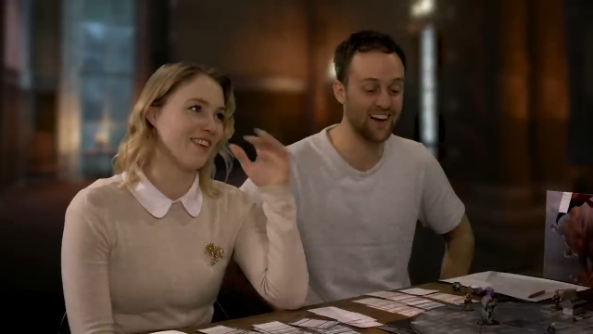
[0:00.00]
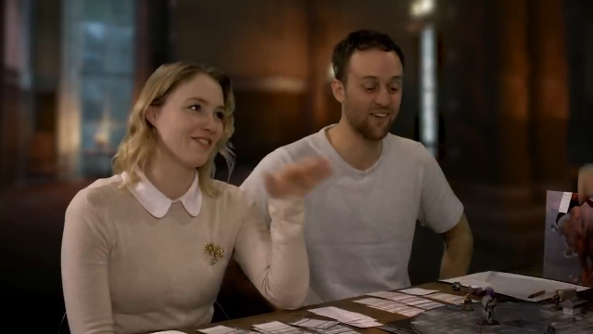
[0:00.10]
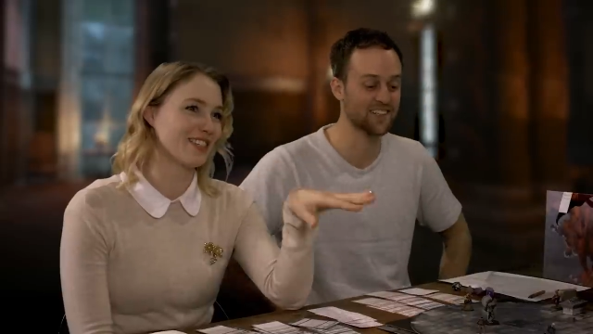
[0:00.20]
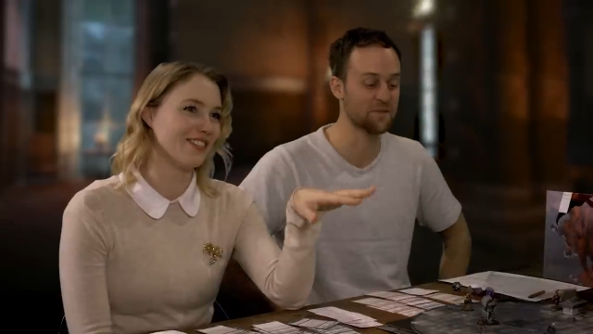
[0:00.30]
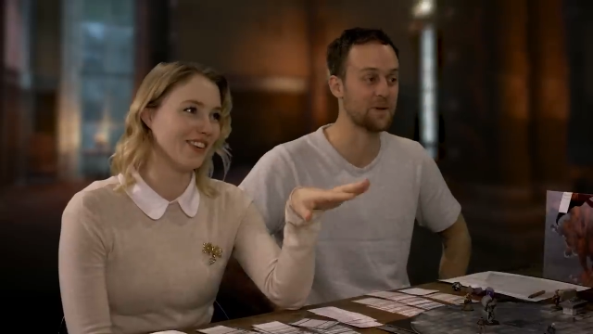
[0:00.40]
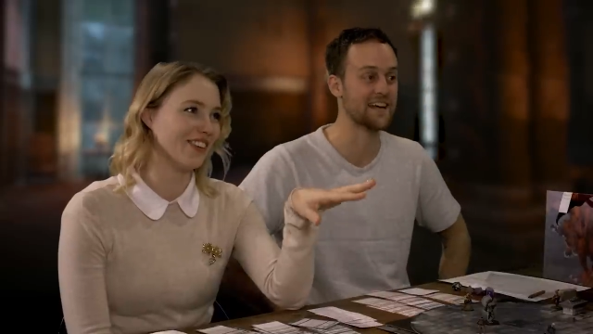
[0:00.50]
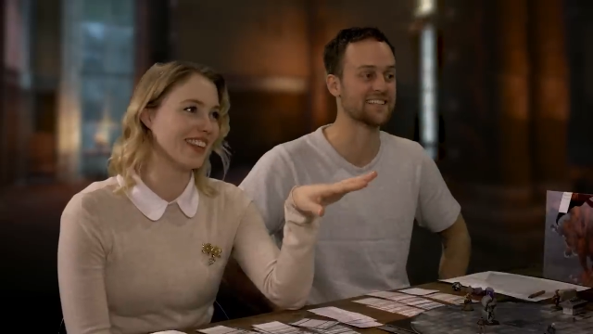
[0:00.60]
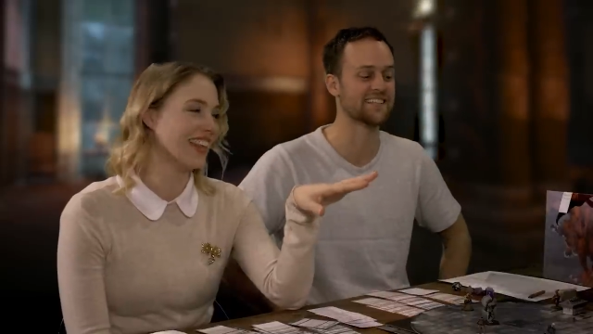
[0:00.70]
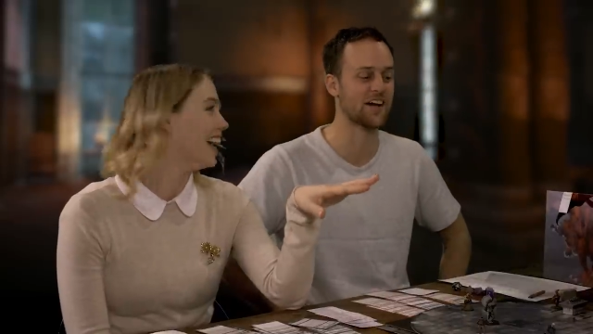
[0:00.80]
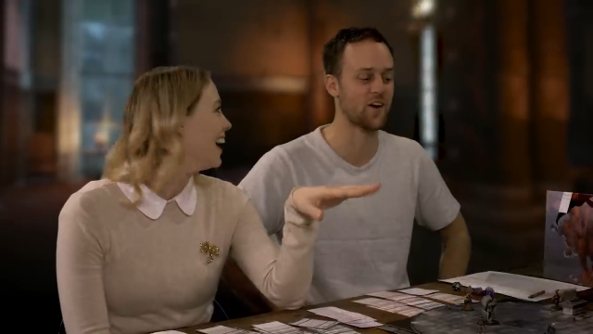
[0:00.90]
Speaker 1: uncomfortable. I
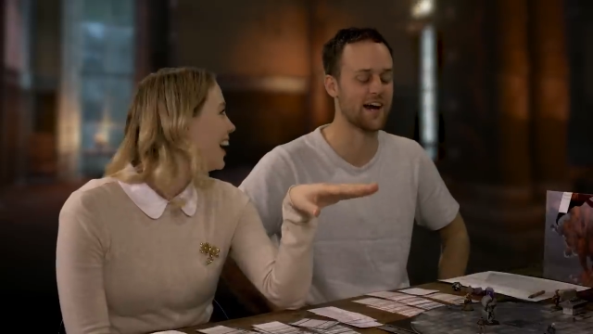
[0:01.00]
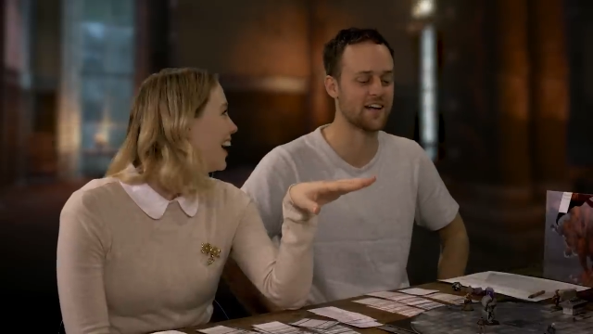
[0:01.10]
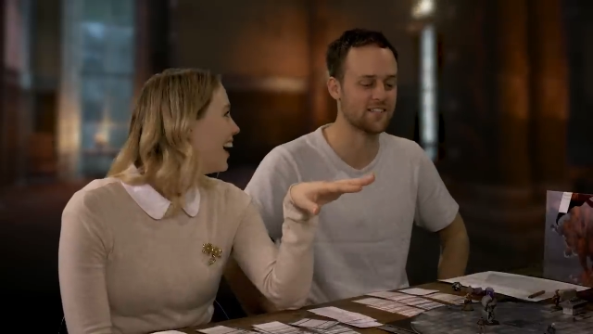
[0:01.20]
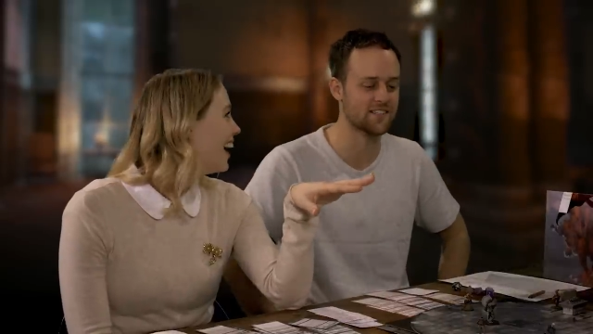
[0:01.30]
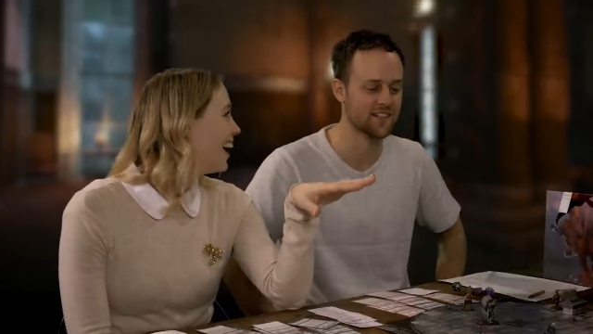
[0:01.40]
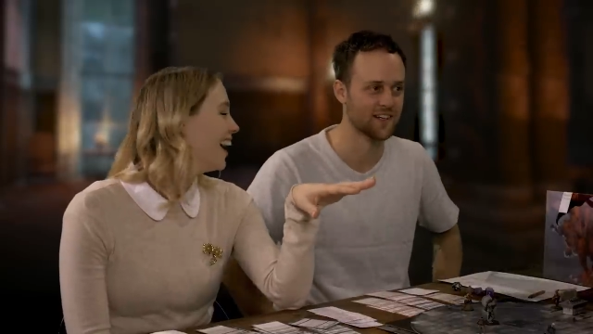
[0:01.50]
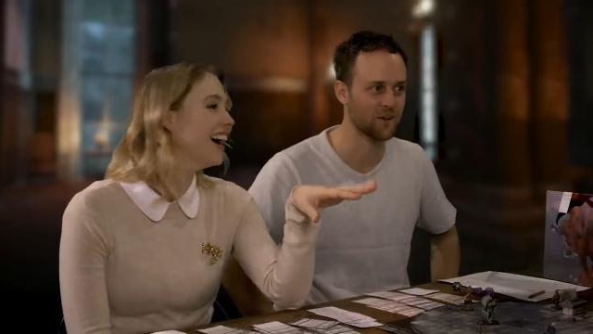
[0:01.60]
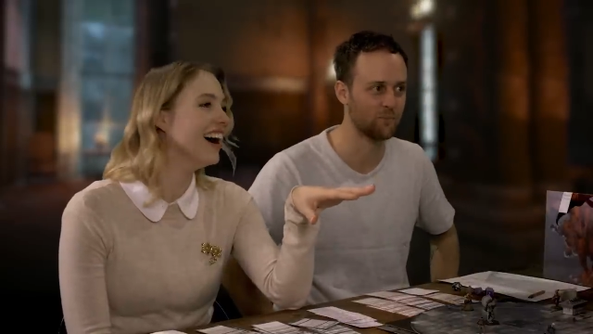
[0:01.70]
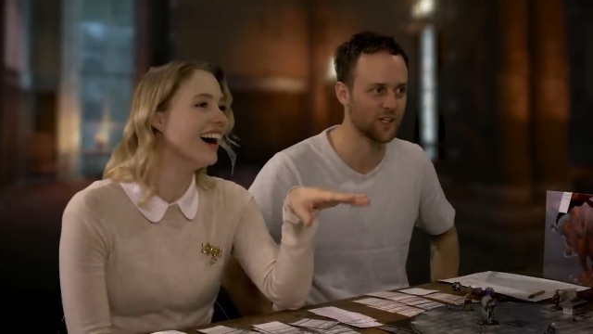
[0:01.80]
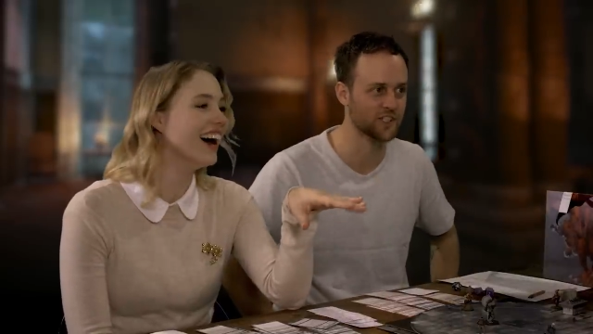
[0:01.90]
wasn't being serious,
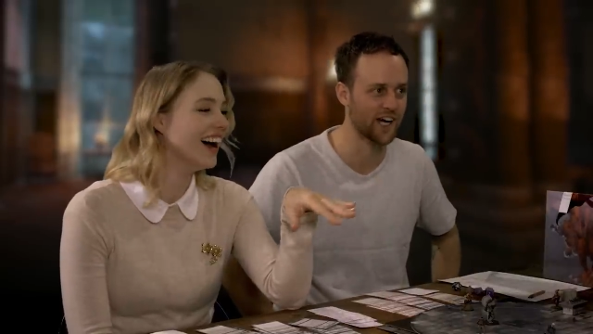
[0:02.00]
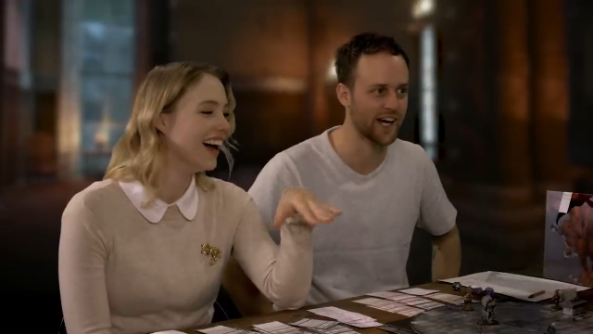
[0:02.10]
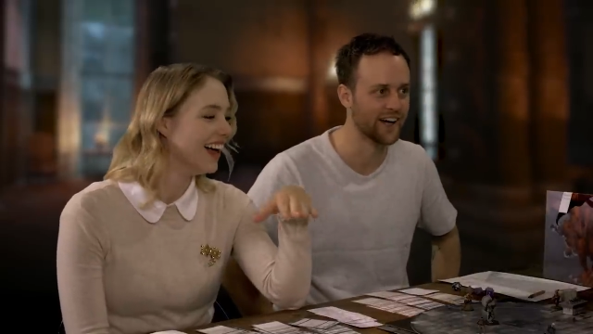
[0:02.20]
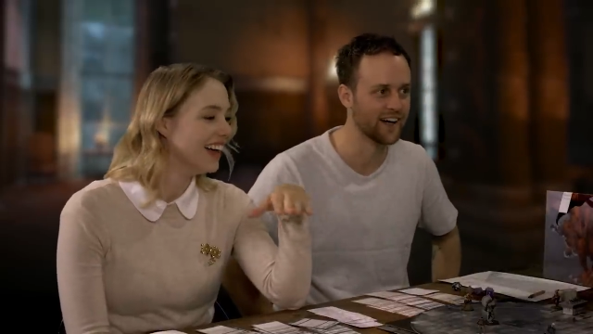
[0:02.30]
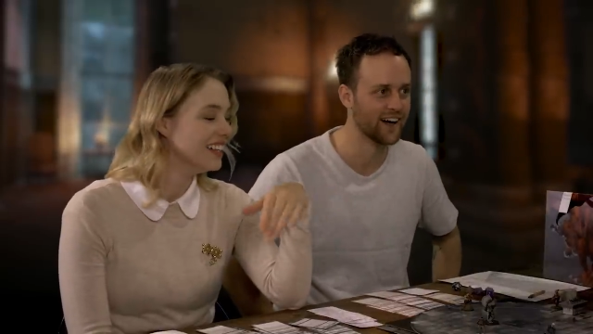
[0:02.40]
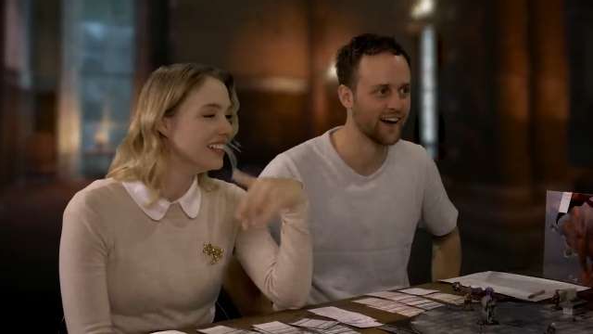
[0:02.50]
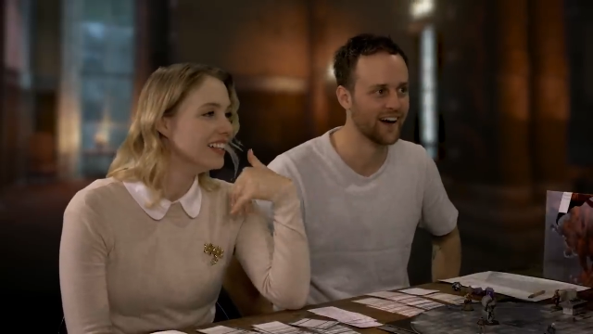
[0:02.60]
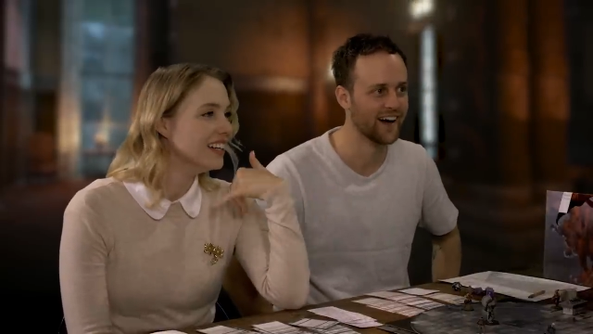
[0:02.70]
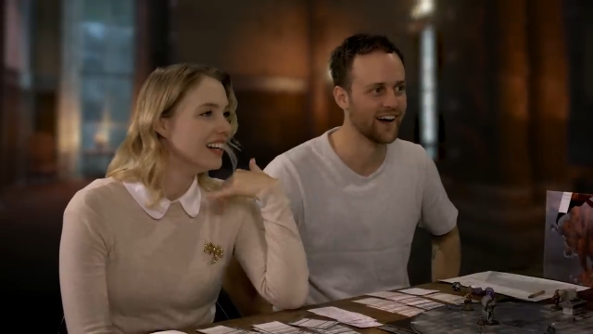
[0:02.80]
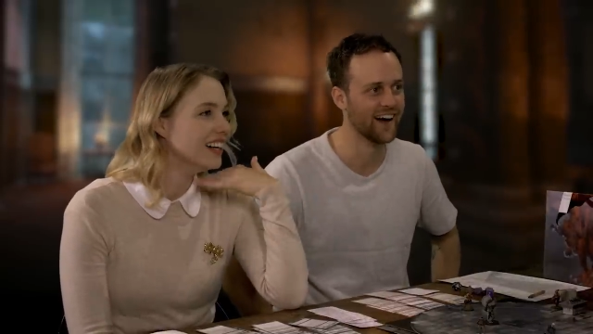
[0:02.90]
Bodger.
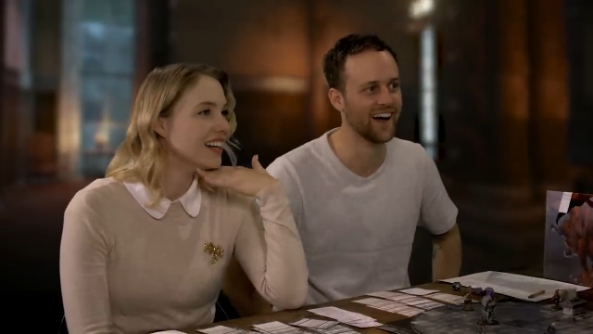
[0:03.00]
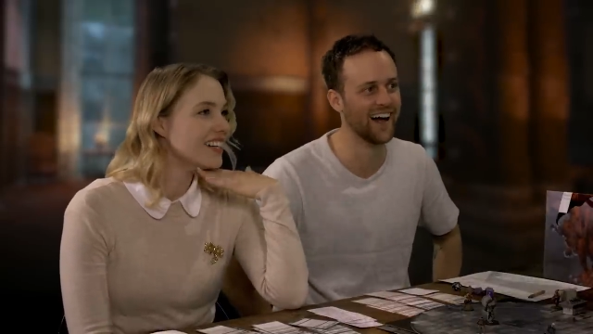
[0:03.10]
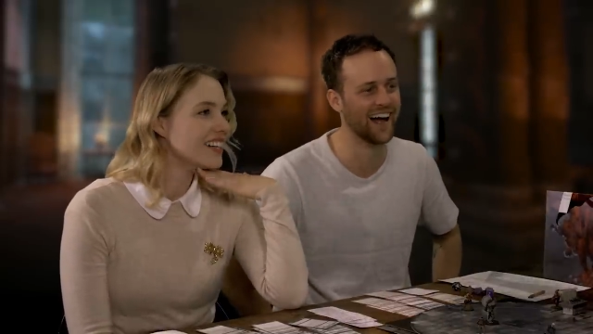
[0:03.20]
What